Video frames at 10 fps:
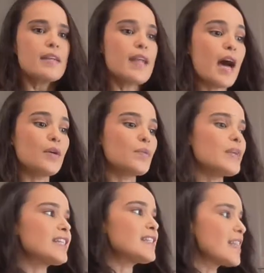Now
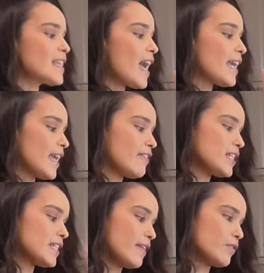we can see that here
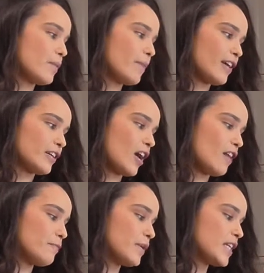in this level 1
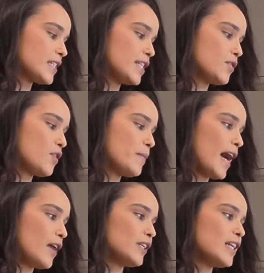paragraph because they talk
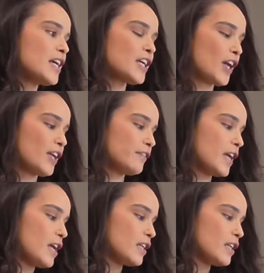about kind of